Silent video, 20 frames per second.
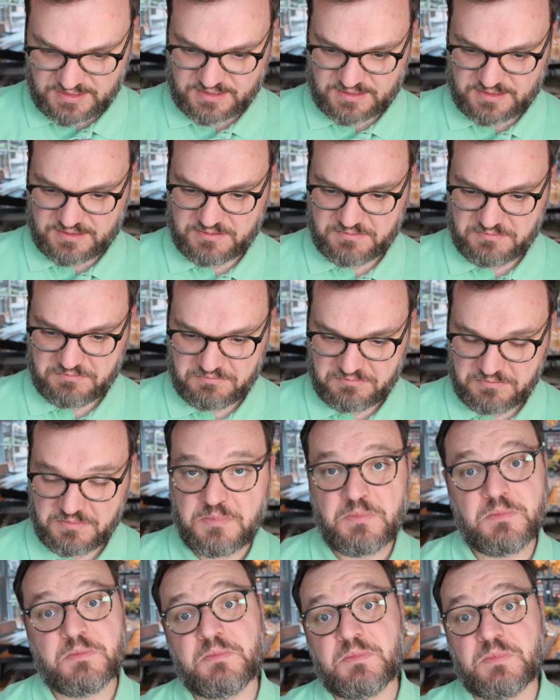is?
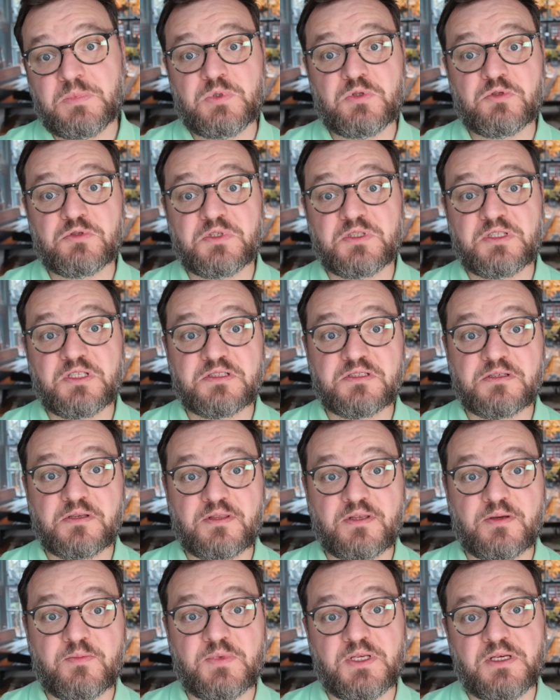Use it as a
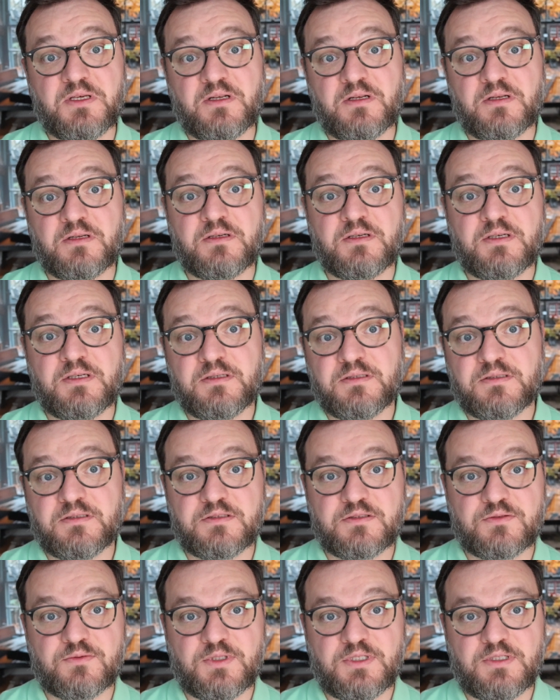thumbnail
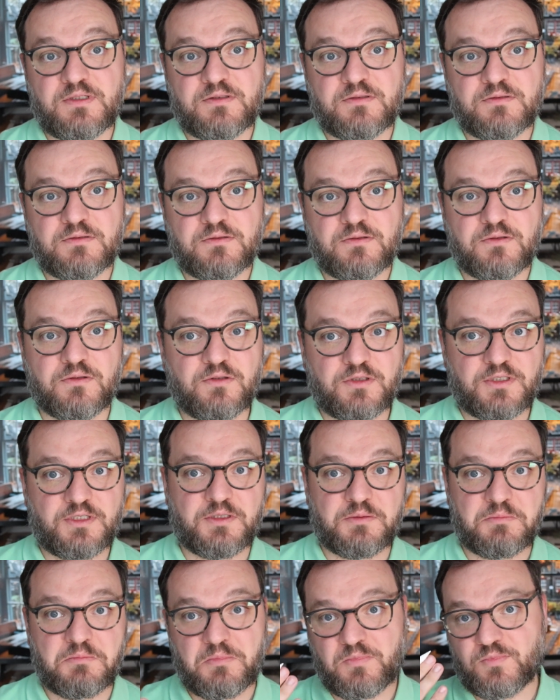as well?
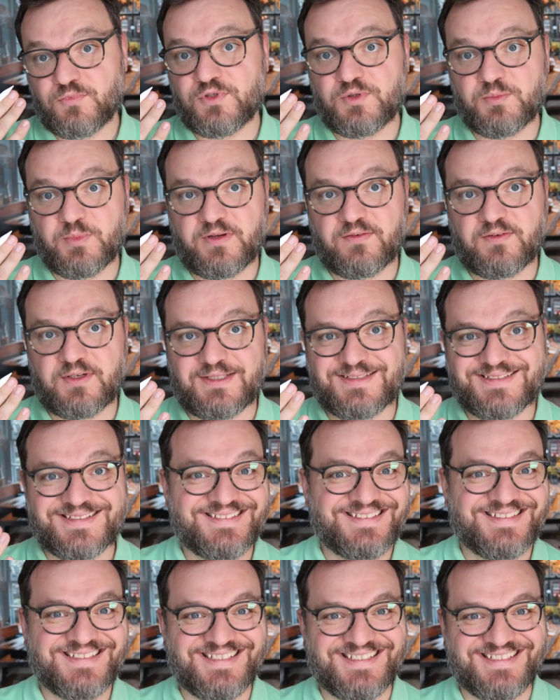Or with my face.
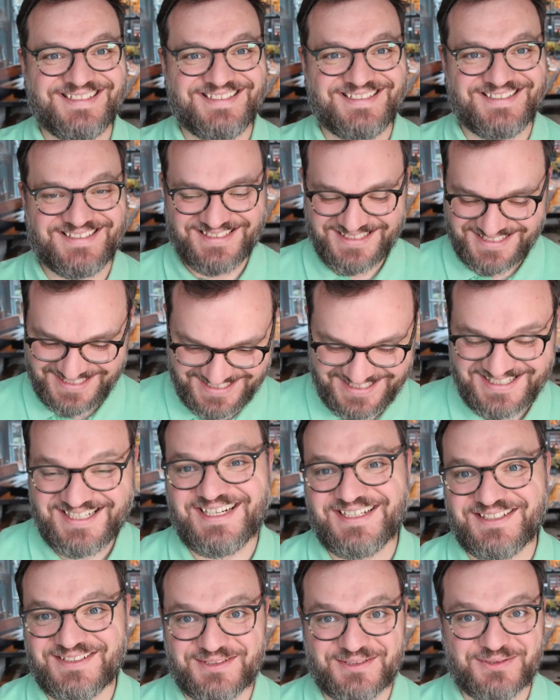
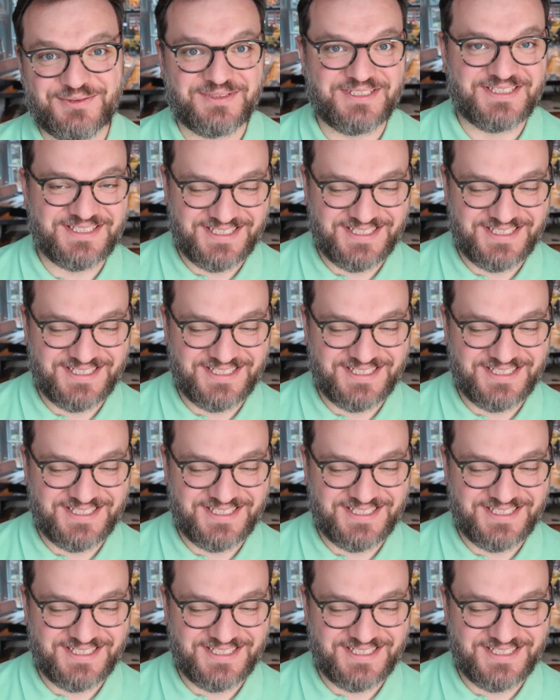I don't know, we'll